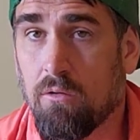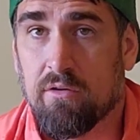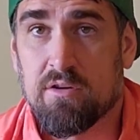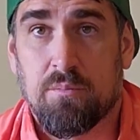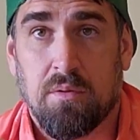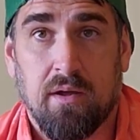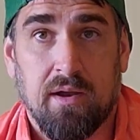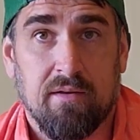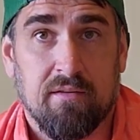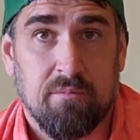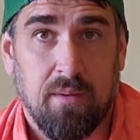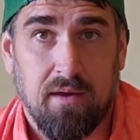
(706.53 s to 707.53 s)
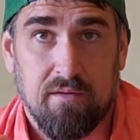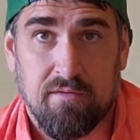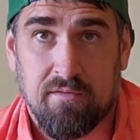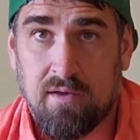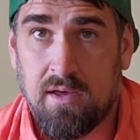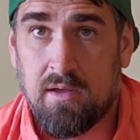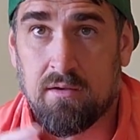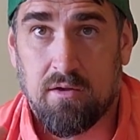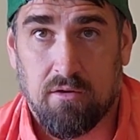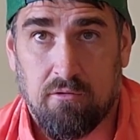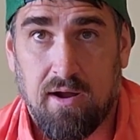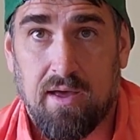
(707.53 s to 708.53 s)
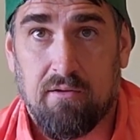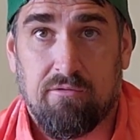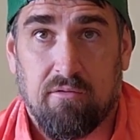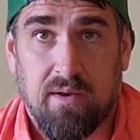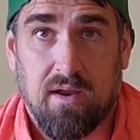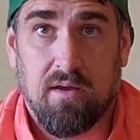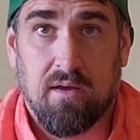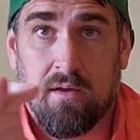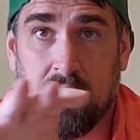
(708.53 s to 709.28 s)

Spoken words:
there's plenty of space to the right for me to